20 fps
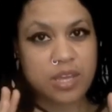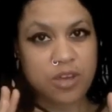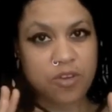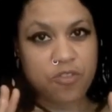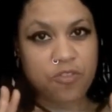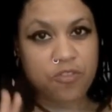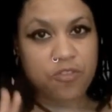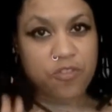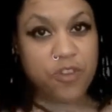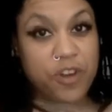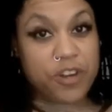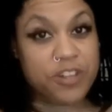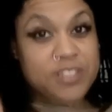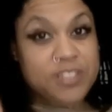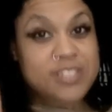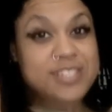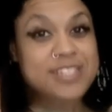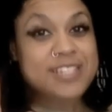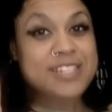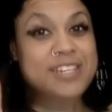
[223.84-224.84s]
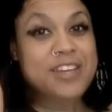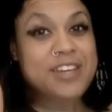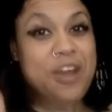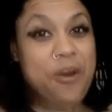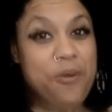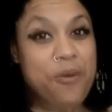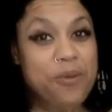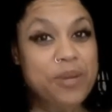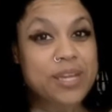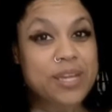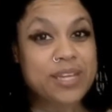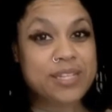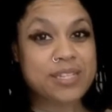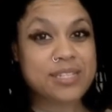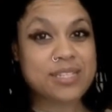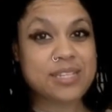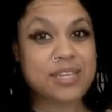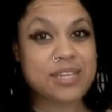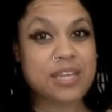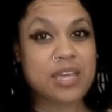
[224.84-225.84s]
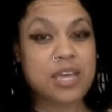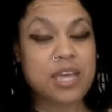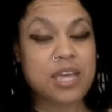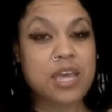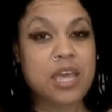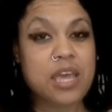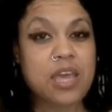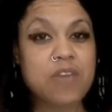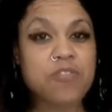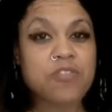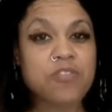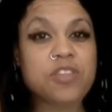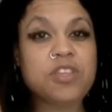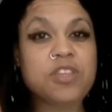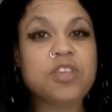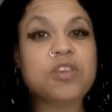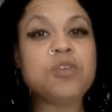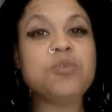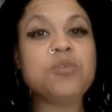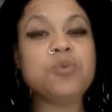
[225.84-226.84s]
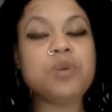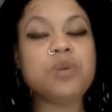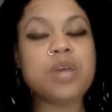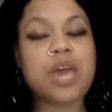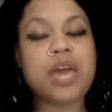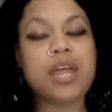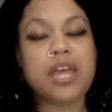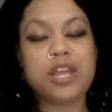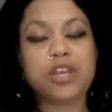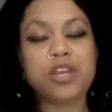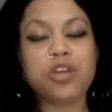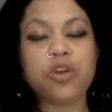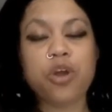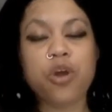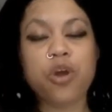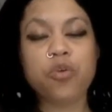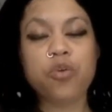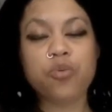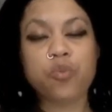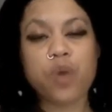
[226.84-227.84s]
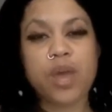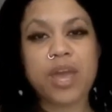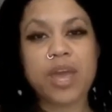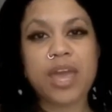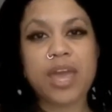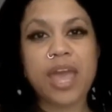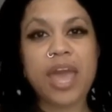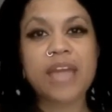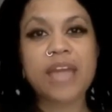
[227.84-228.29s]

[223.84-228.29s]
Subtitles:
first notice if you get in your own way